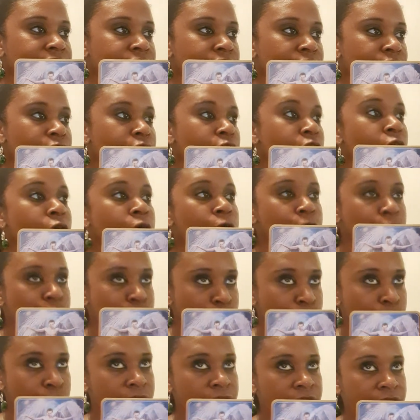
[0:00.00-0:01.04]

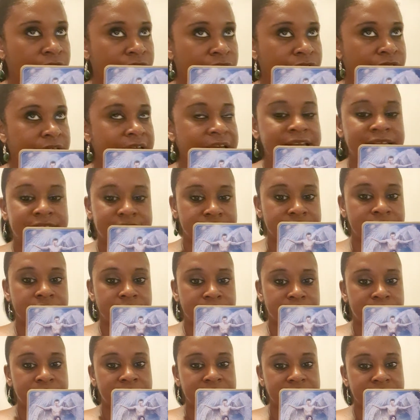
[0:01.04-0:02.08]
know that it's going
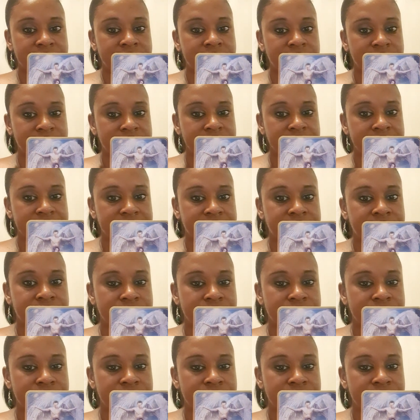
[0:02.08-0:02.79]
to be a success.